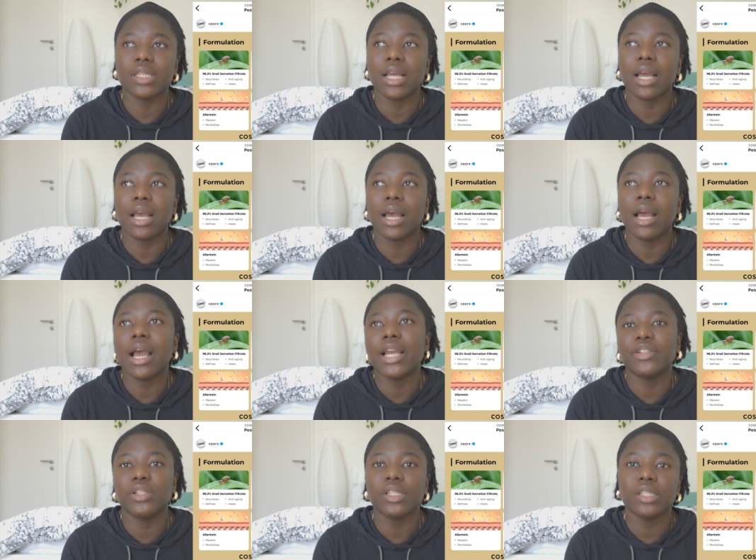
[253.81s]
that are
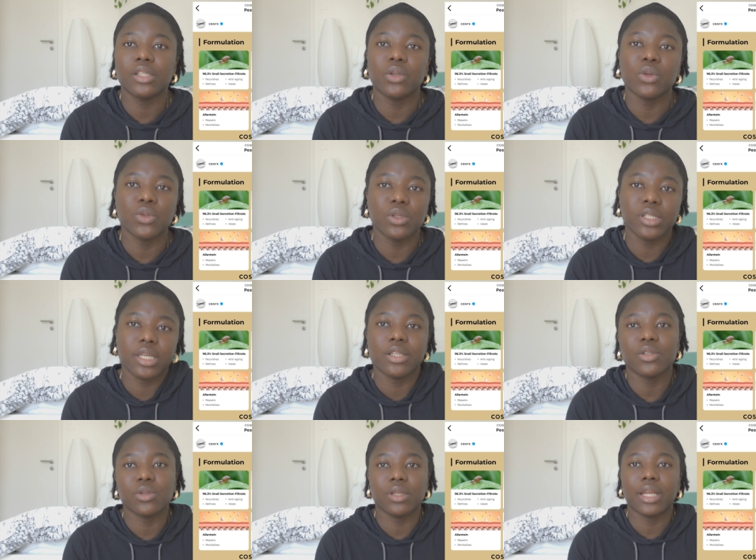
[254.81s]
hydrating also
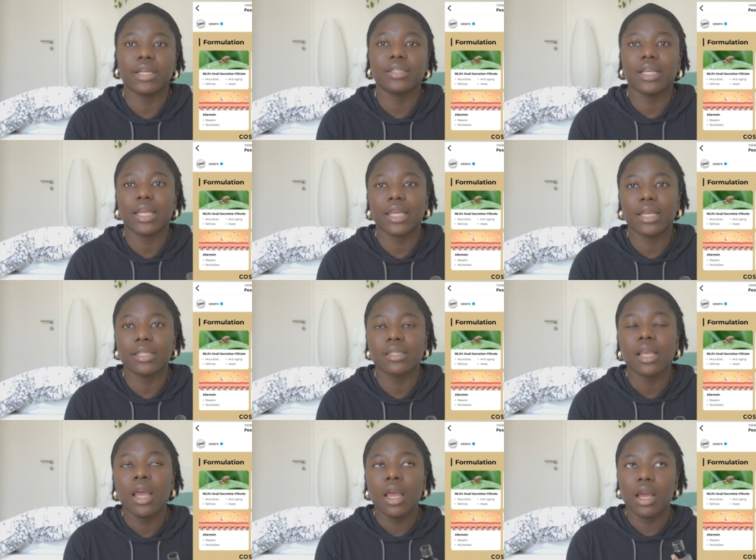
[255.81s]
tends to like target